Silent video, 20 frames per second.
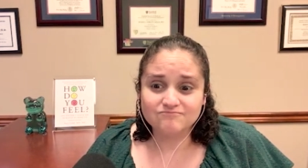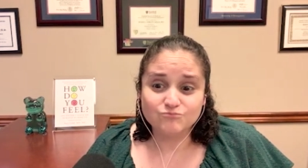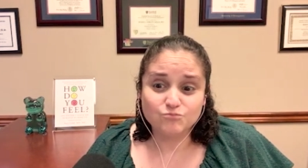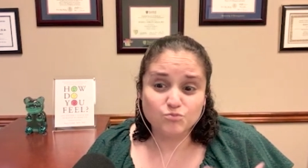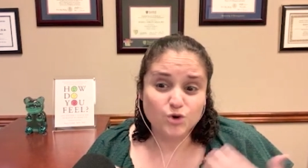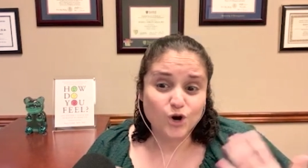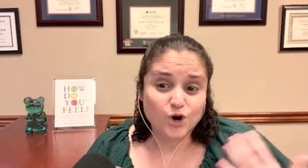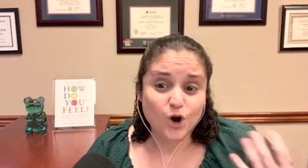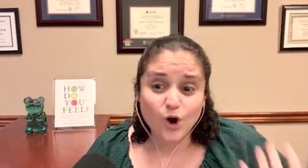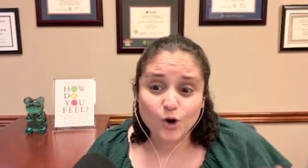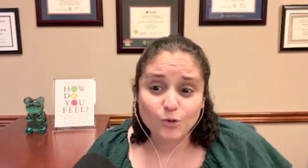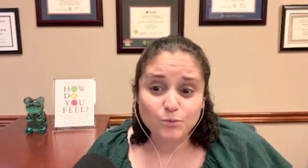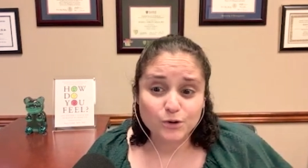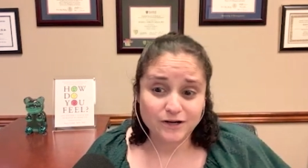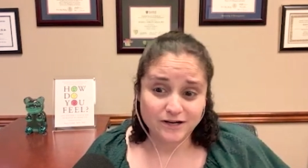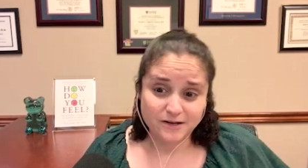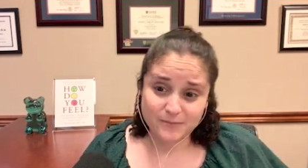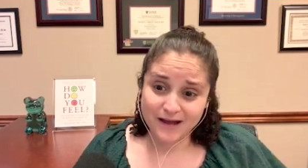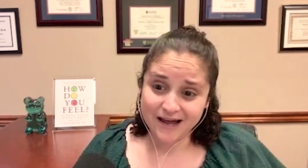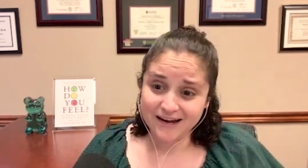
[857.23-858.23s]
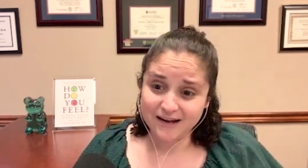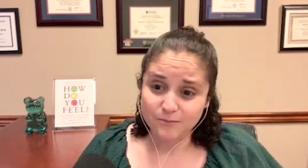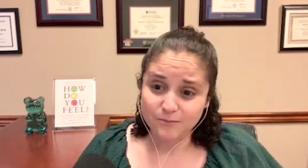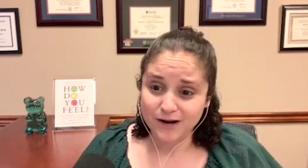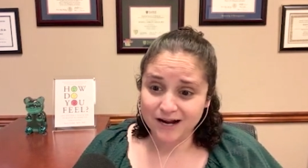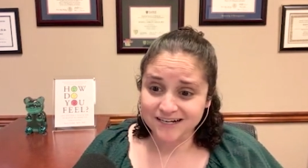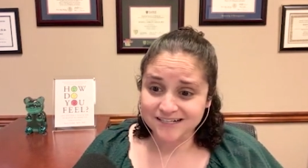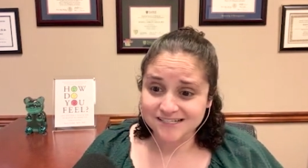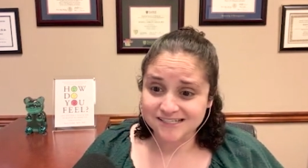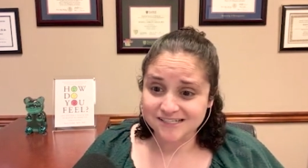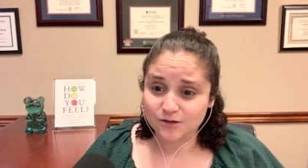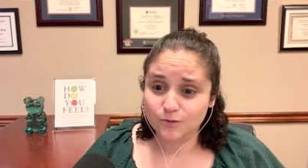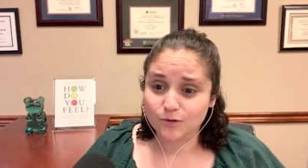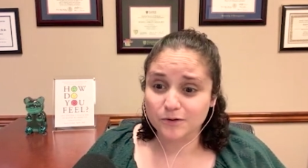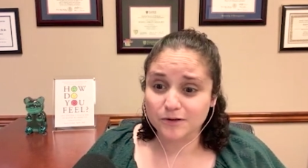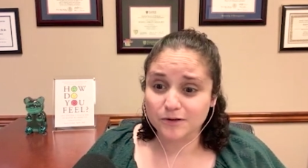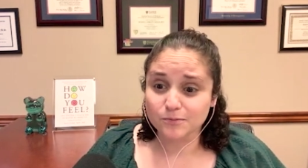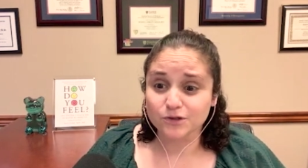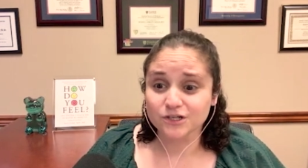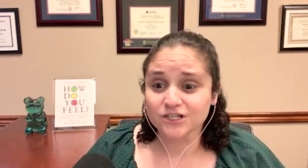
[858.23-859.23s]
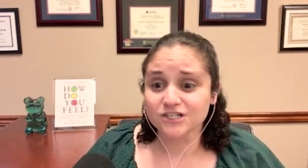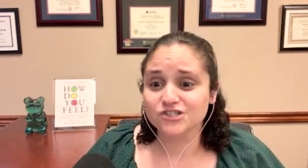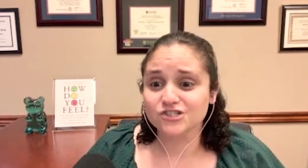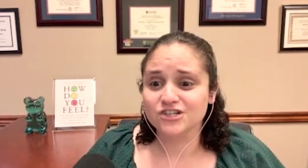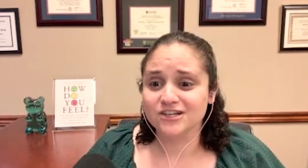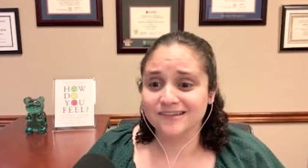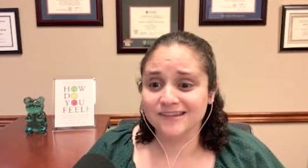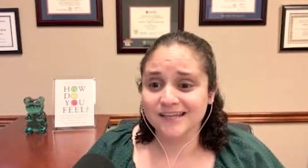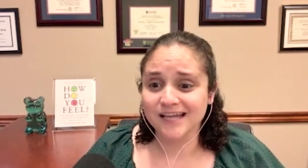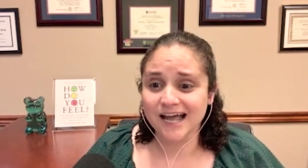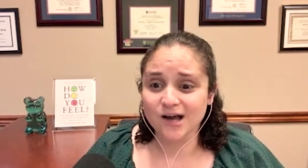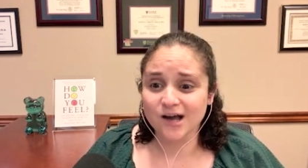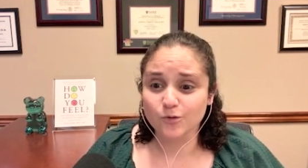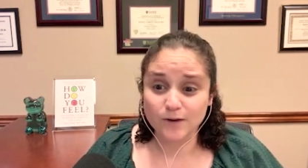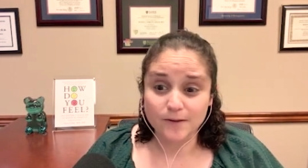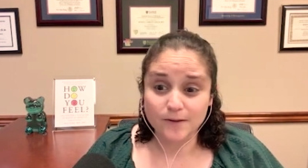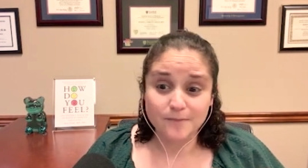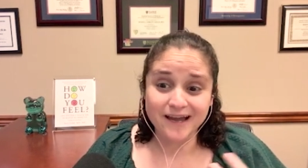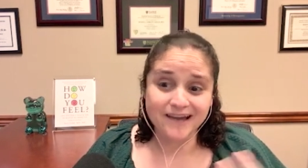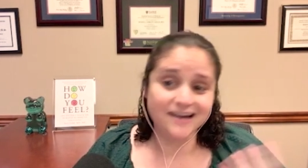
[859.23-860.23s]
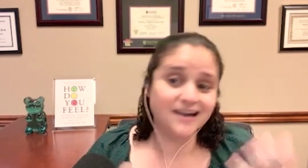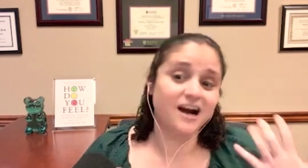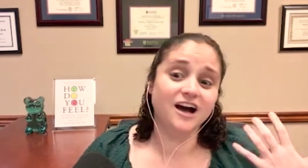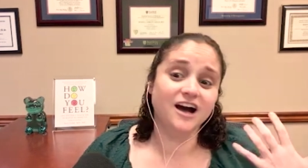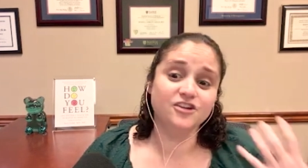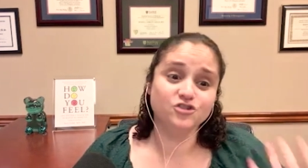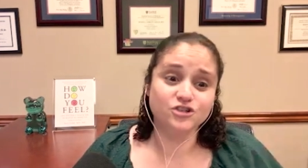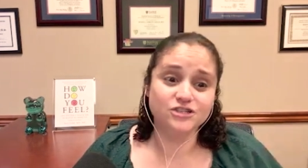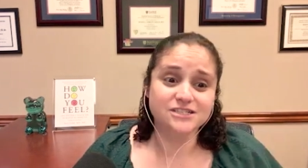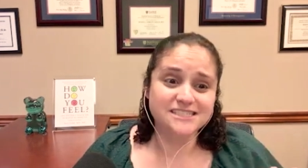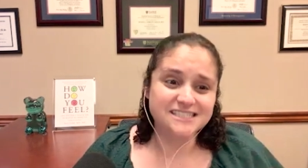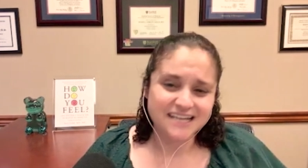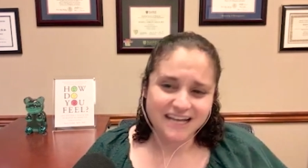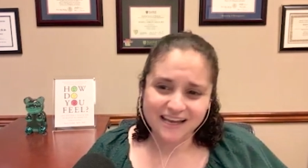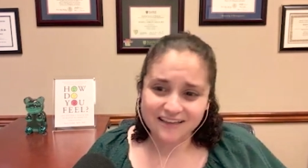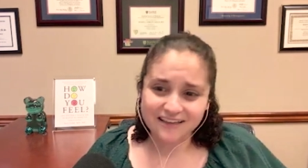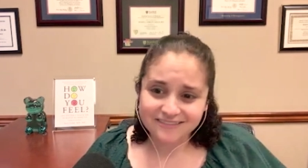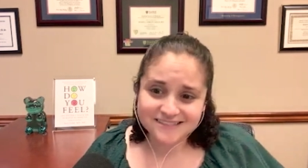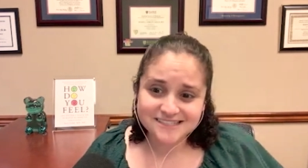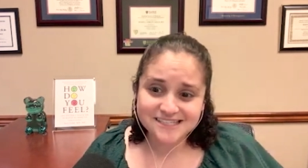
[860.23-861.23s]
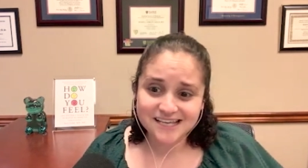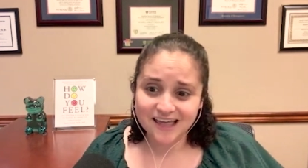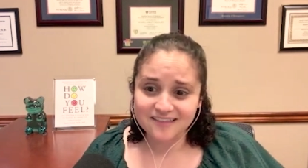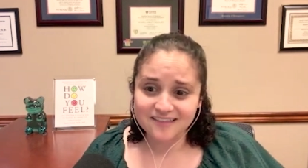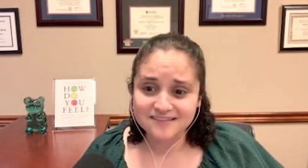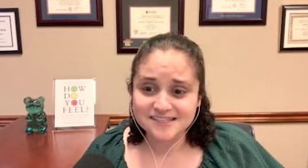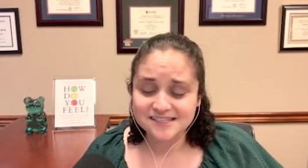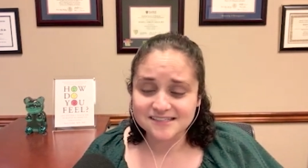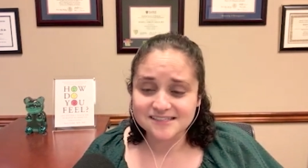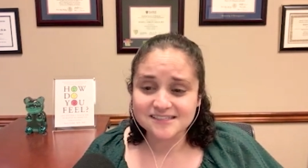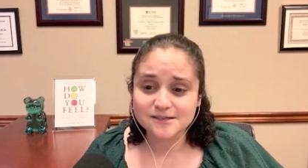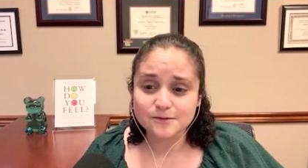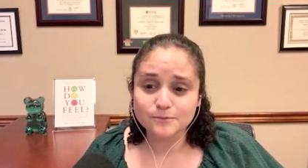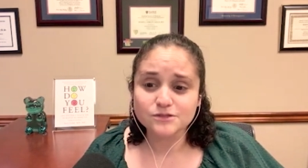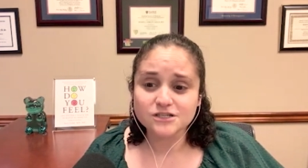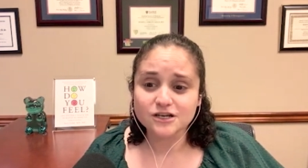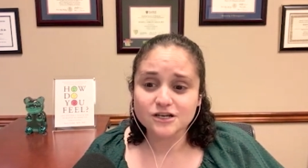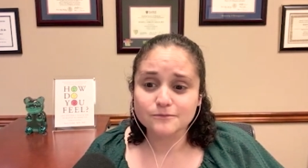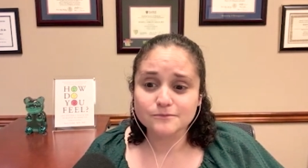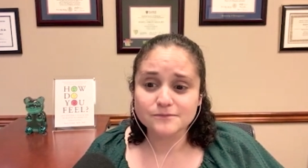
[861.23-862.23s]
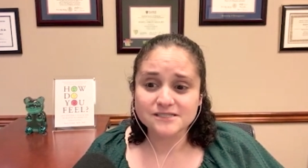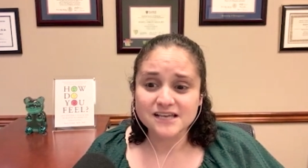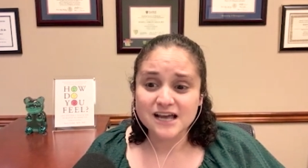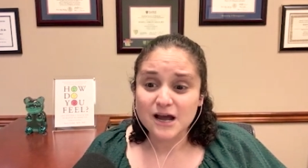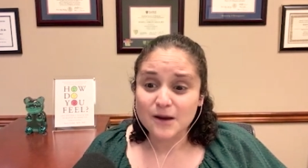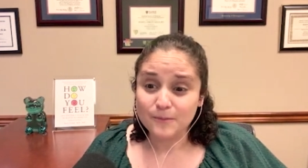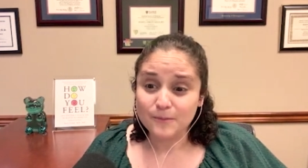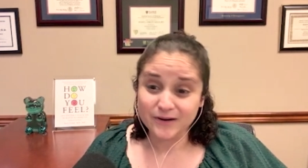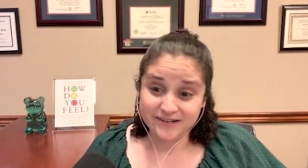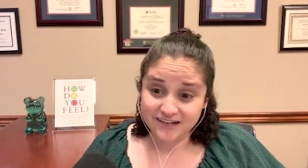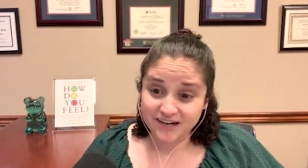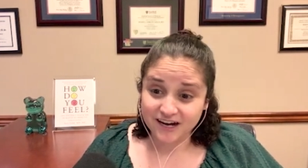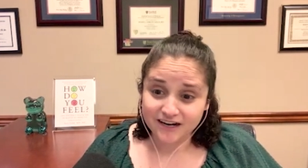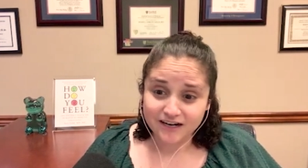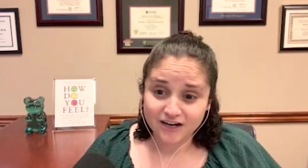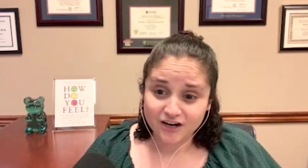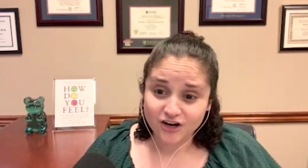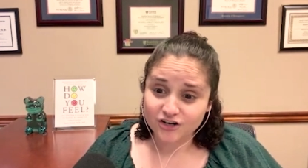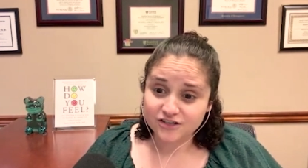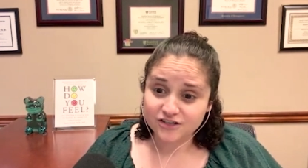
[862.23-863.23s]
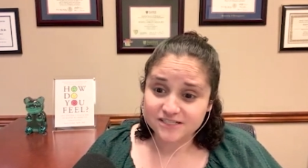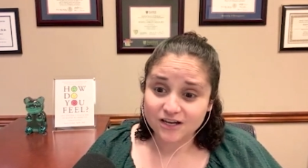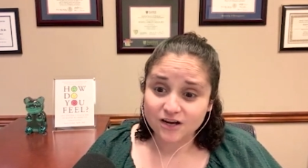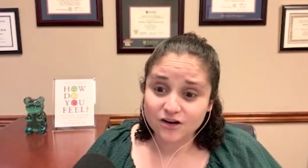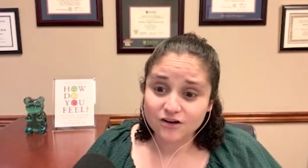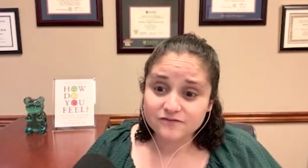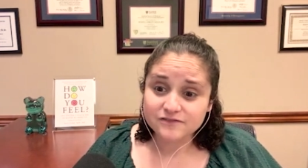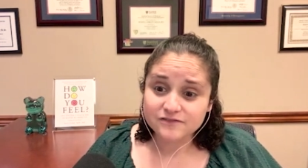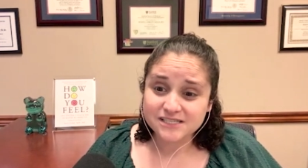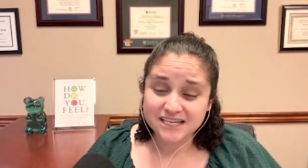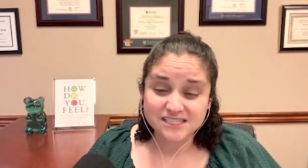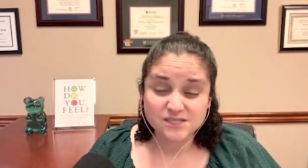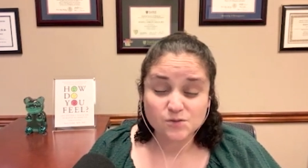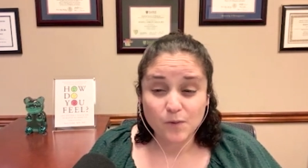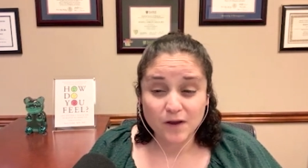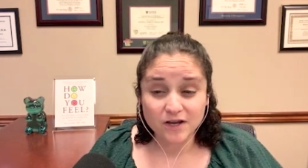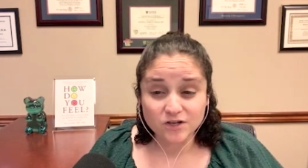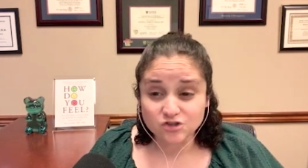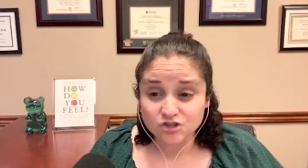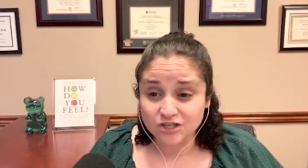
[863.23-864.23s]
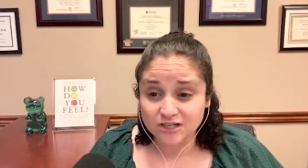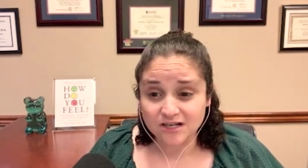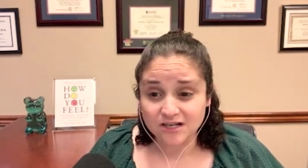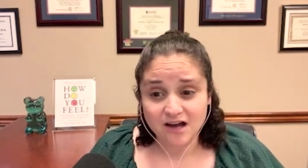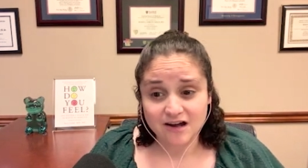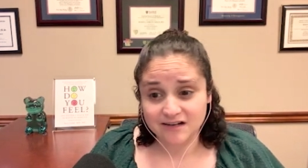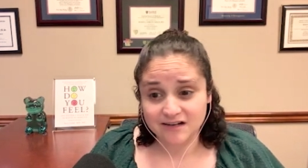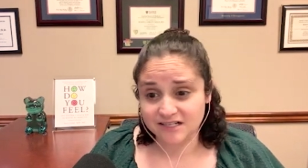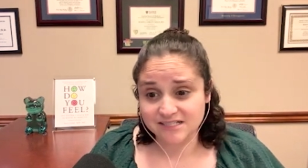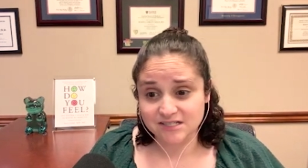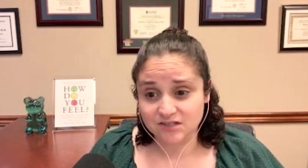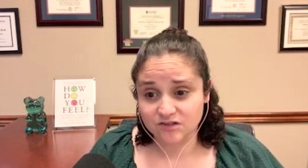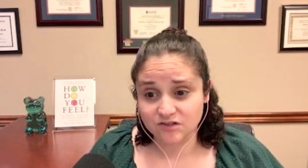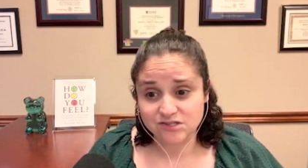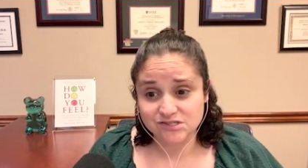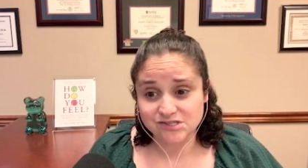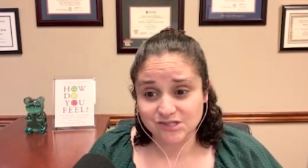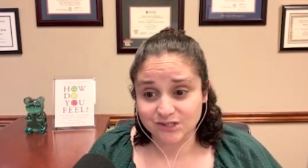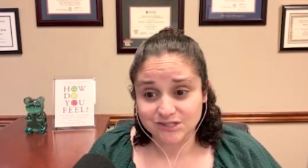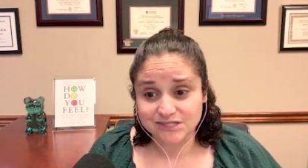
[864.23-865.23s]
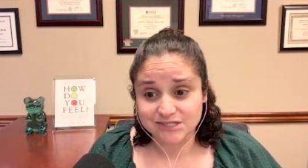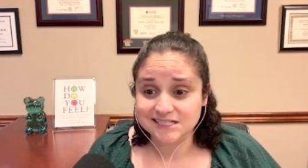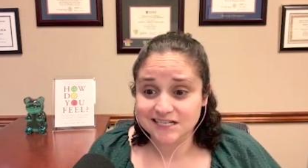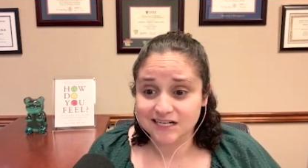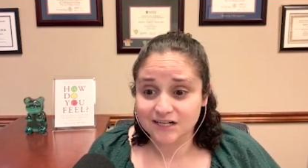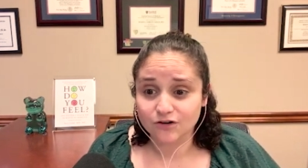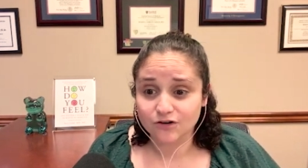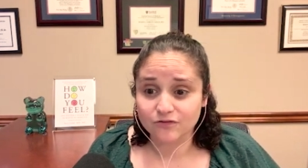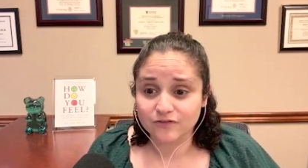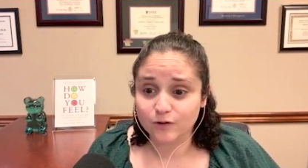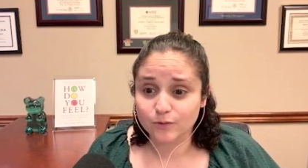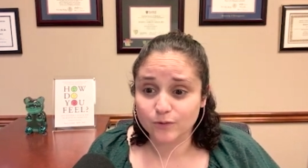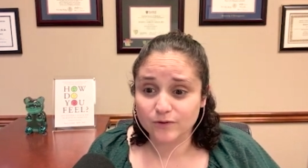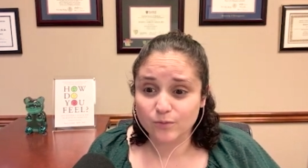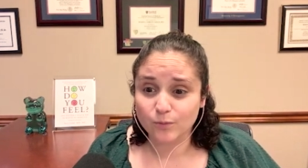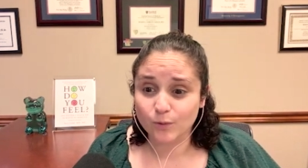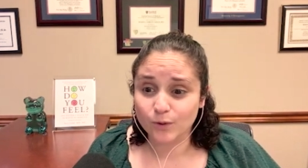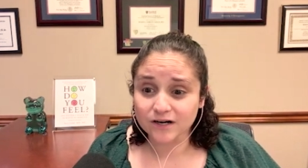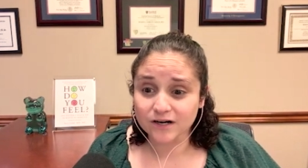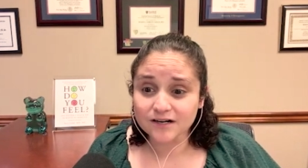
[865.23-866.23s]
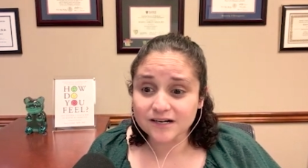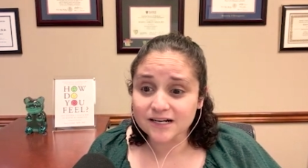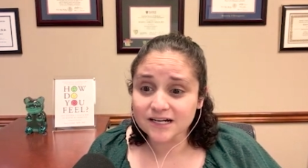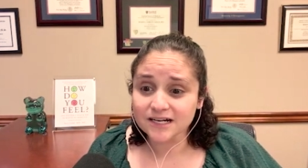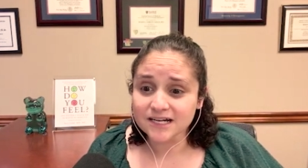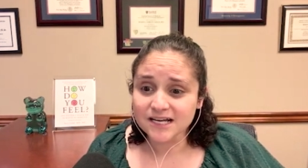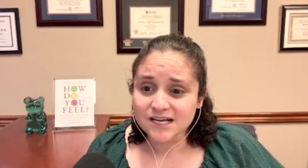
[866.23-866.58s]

we're all pretty bad at practicing what we preach, in that we might understand signs and symptoms, but not in ourselves, especially not until it starts to interfere with work.